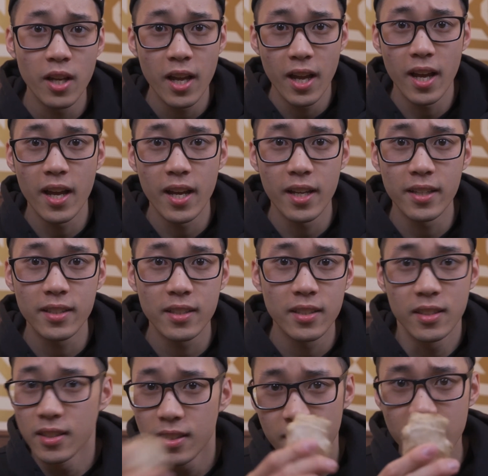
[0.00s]
And
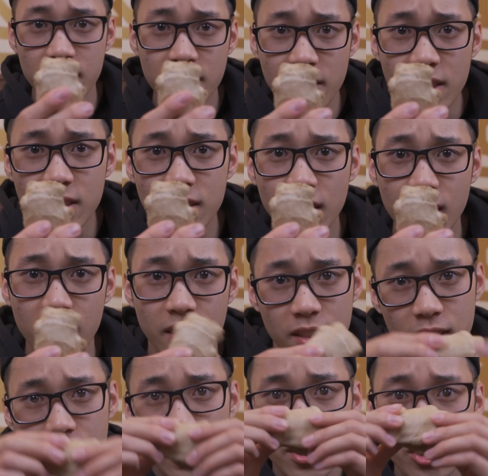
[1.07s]
it's this guy,
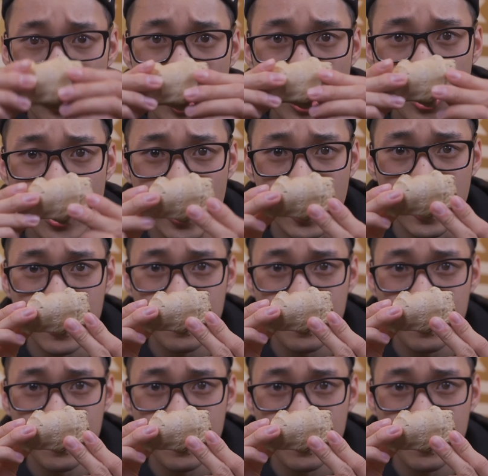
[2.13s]
Ginger.